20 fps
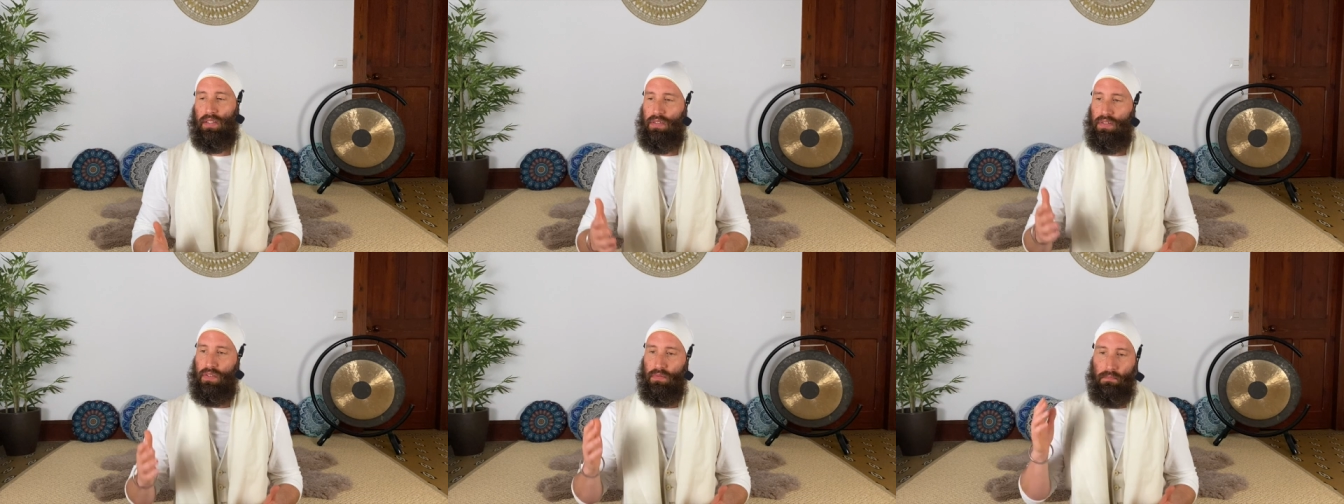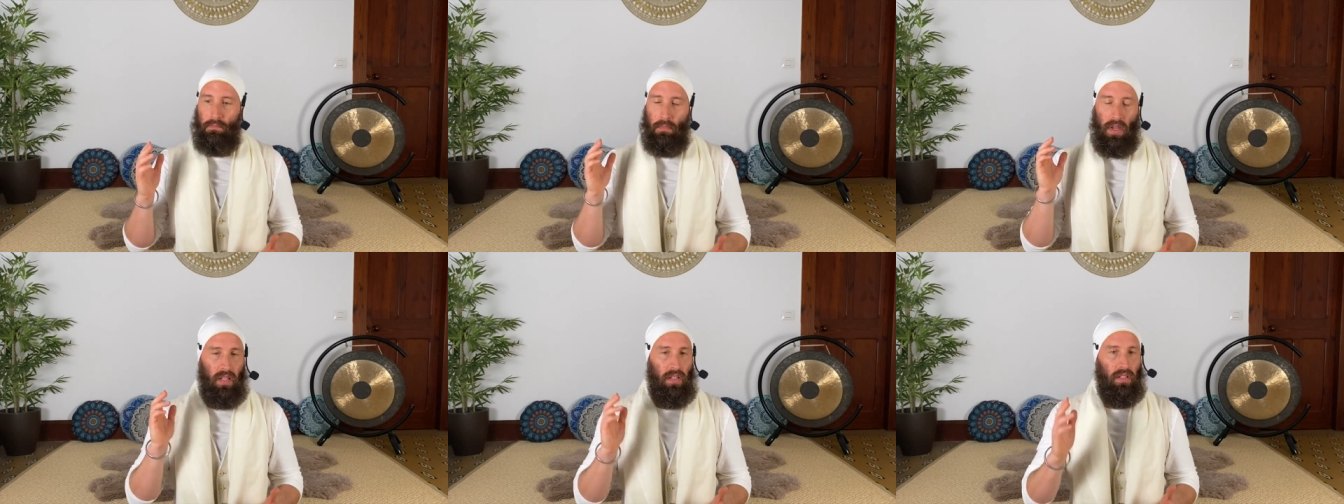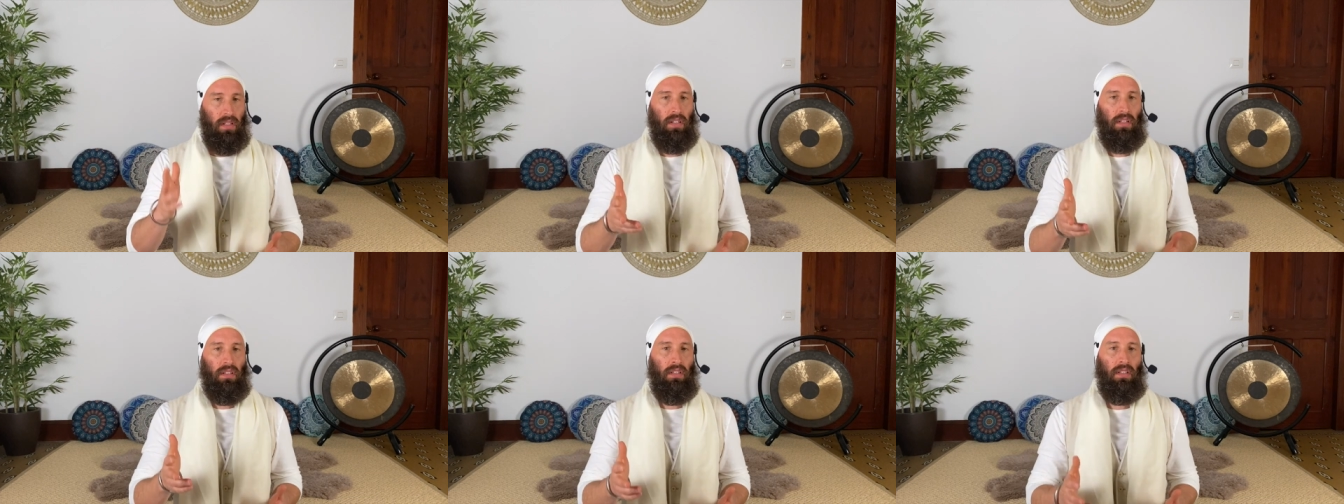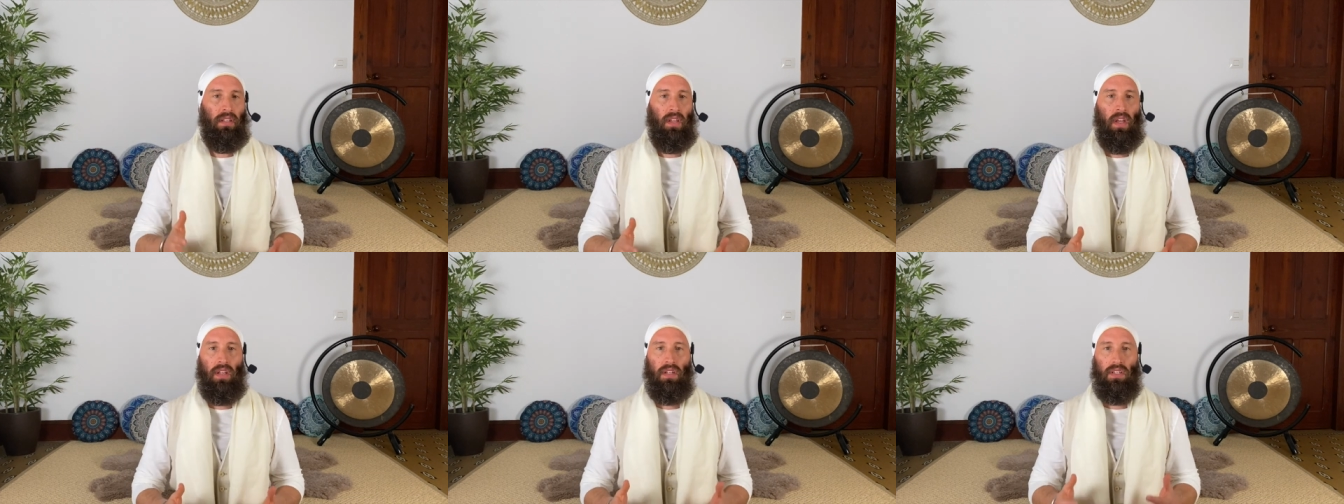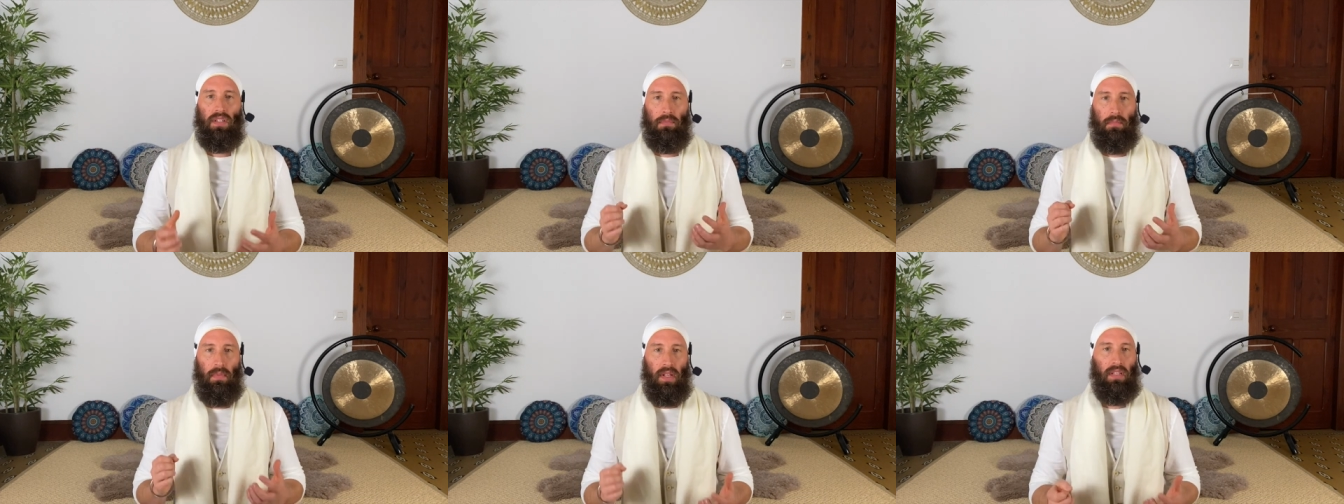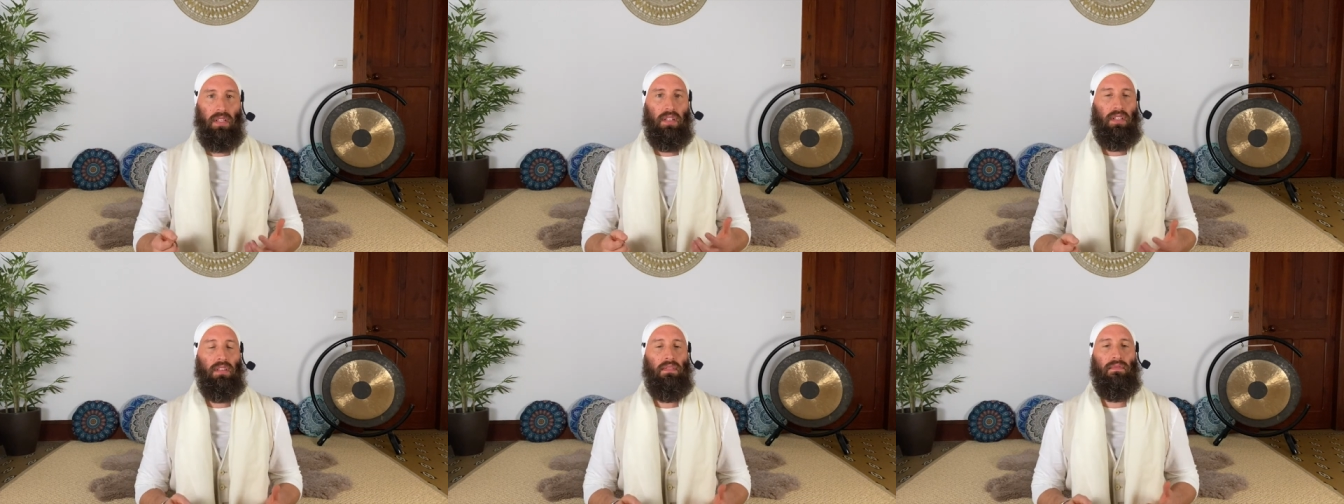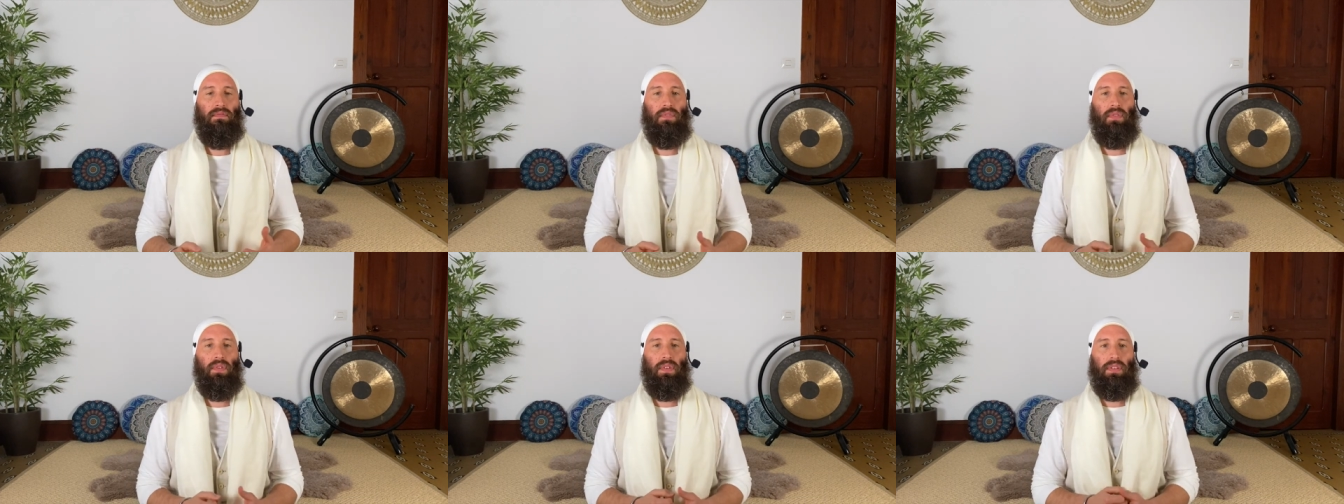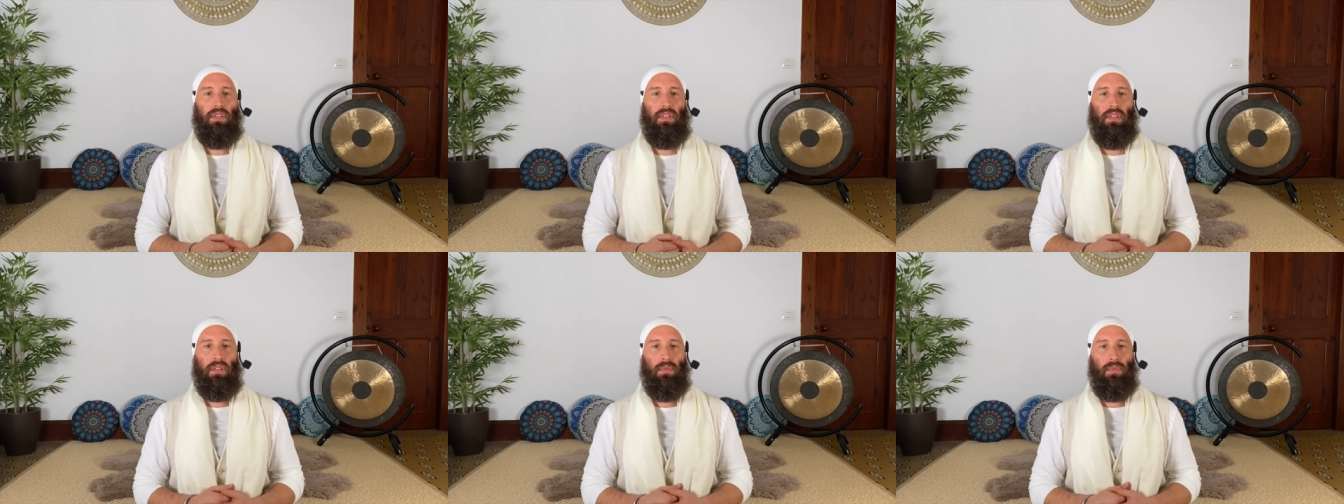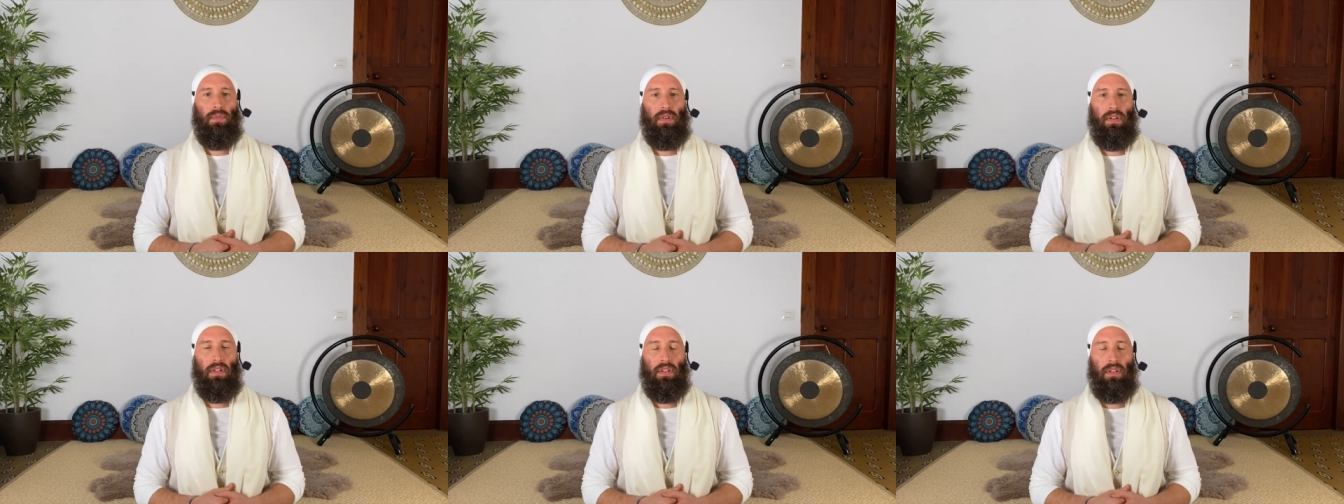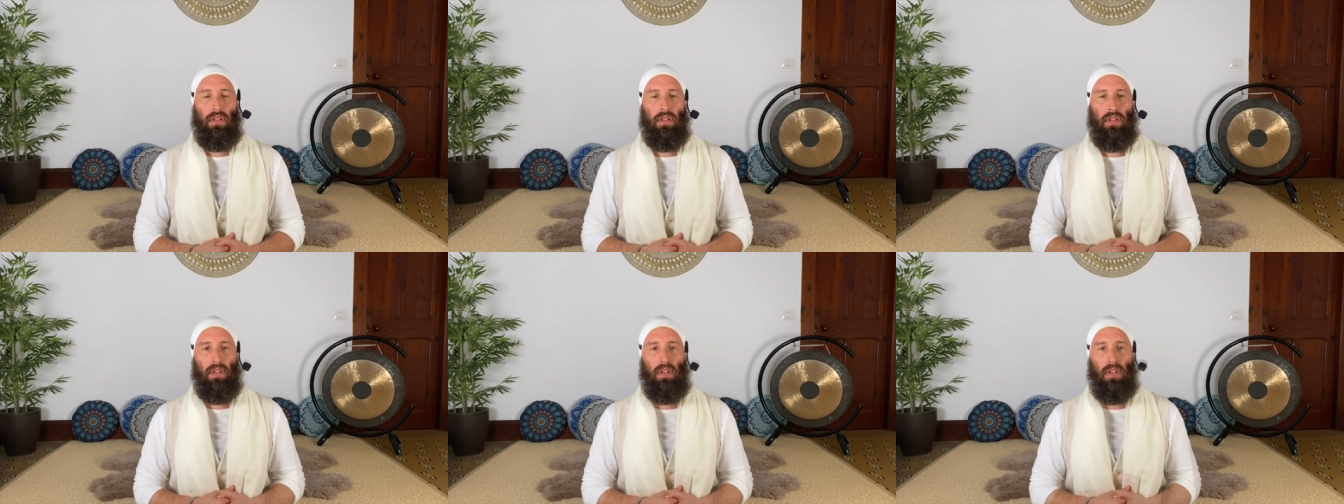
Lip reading: tremendous, tremendous influence in the world.